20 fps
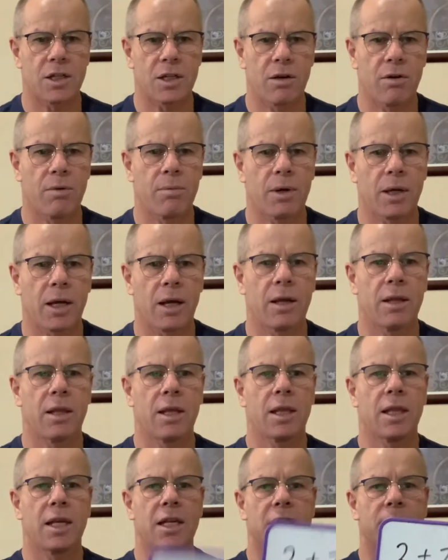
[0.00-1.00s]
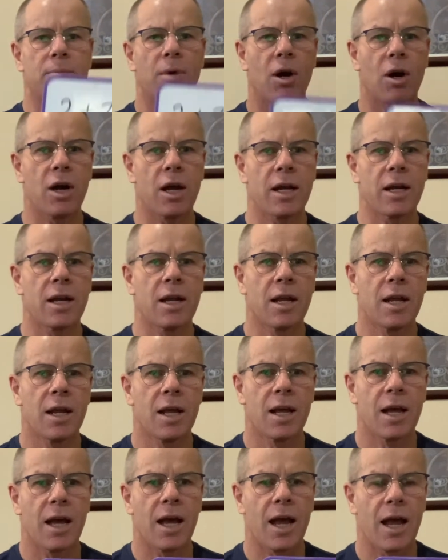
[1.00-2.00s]
So I might go, there's mine,
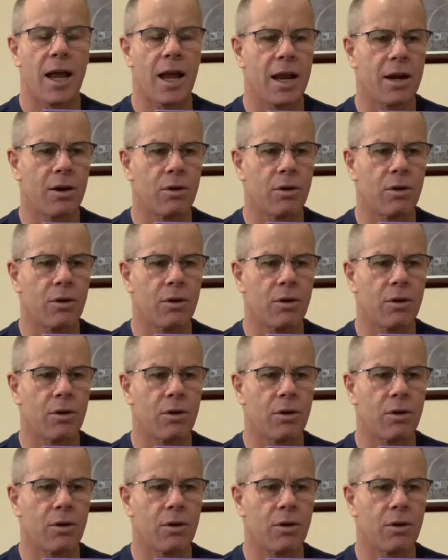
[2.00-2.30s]
and